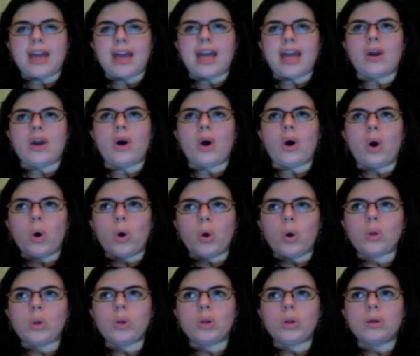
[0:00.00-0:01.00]
and a
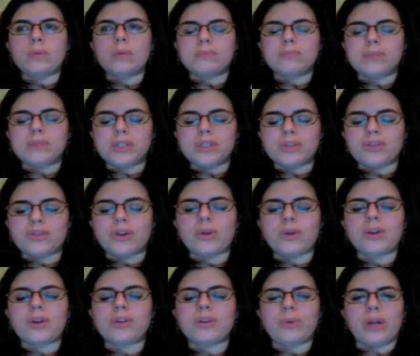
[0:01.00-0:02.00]
whole
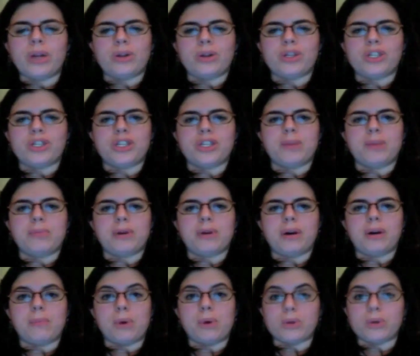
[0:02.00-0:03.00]
devoted readership,
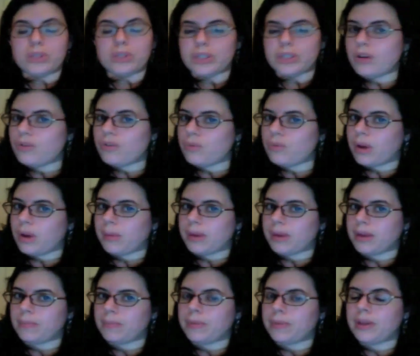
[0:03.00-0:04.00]
mostly of
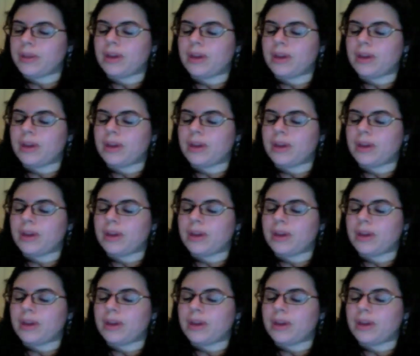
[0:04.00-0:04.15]
women,